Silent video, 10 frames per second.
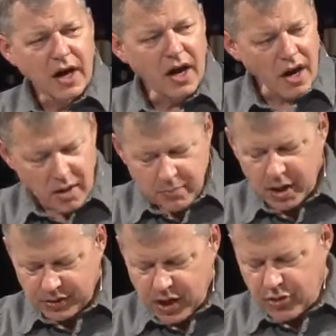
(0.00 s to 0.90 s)

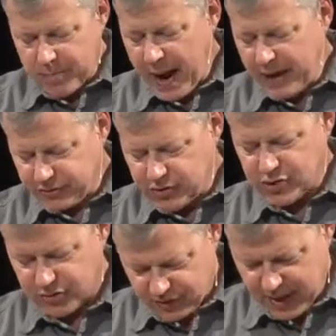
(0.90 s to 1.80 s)
among the other
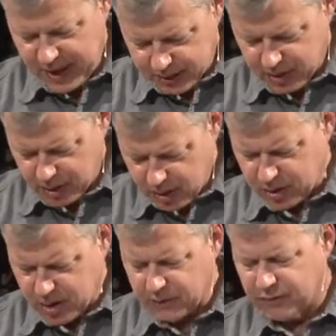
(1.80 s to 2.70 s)
passages that
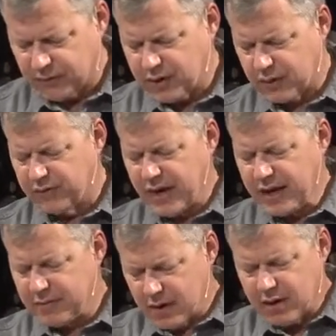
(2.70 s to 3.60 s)
can
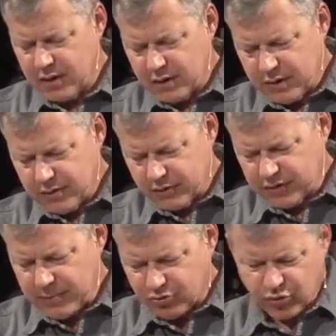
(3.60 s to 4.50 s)
convey the
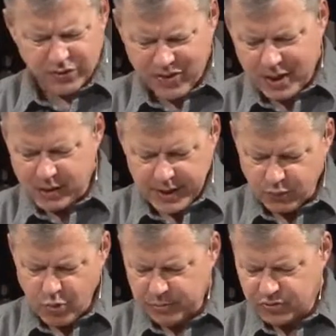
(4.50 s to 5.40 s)
same sort of thing, like
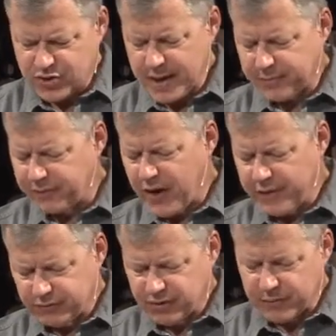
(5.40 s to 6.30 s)
Romans chapter
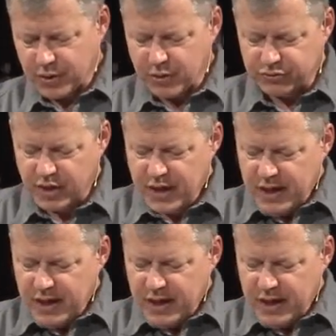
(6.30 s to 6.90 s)
5 and some of those,